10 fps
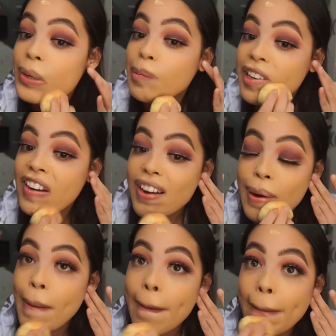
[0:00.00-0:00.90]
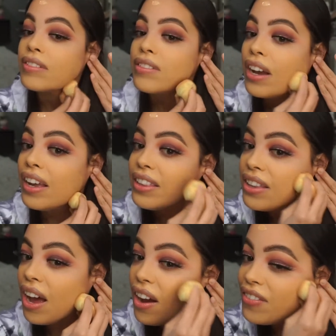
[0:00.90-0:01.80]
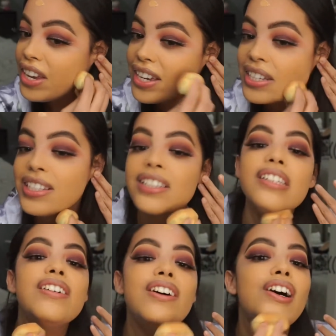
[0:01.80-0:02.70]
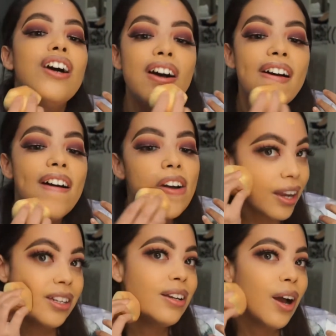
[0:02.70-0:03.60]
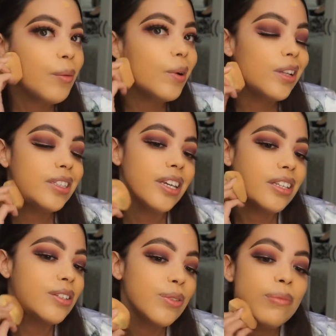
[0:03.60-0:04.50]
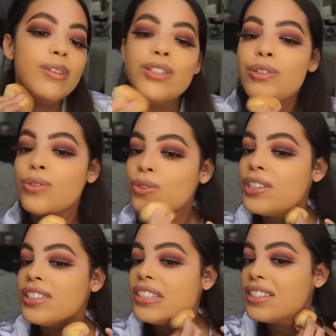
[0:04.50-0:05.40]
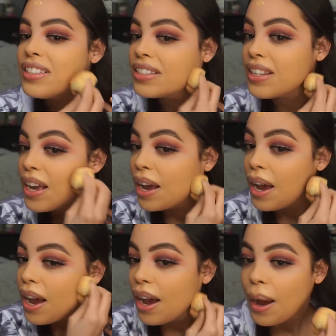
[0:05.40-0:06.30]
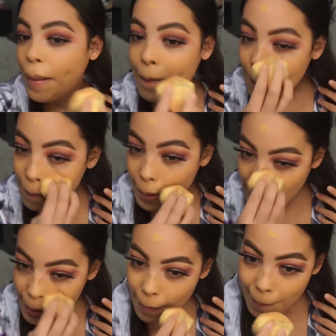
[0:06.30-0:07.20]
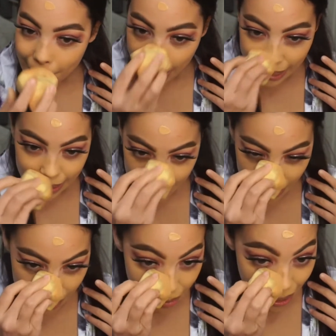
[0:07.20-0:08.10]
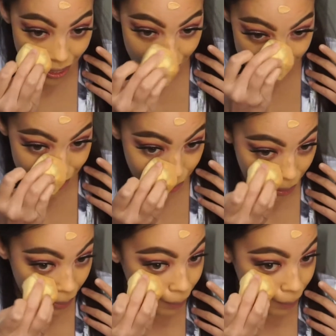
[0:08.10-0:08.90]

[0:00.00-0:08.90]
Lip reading: Oh my god. I love it. Oh, I did not want to take this with me to New Orleans, but it might just make it into my